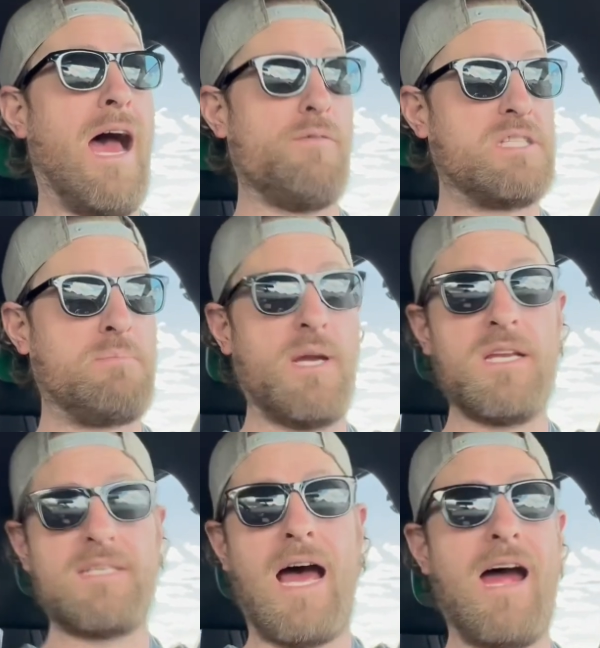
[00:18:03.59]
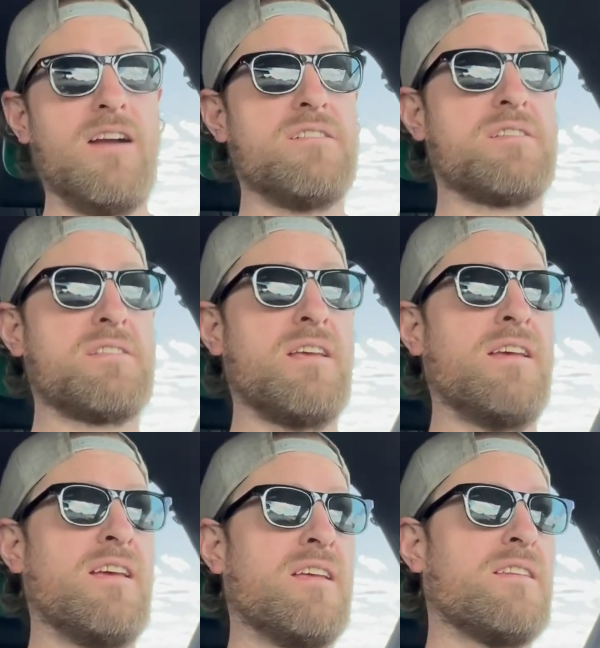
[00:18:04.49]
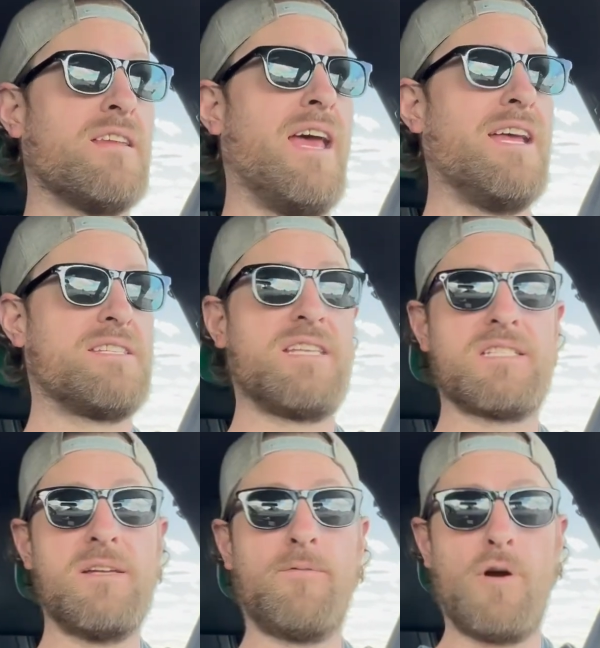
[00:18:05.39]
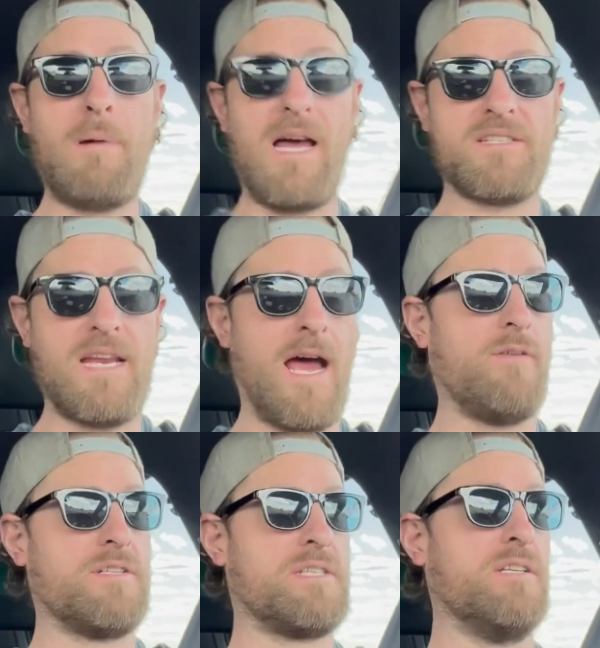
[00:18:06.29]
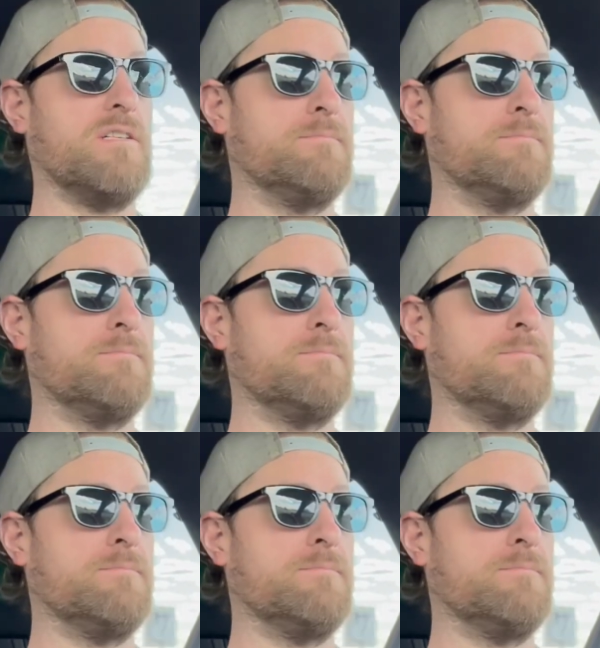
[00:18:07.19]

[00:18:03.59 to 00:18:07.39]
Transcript: I was spinning tires at 64 miles an hour still.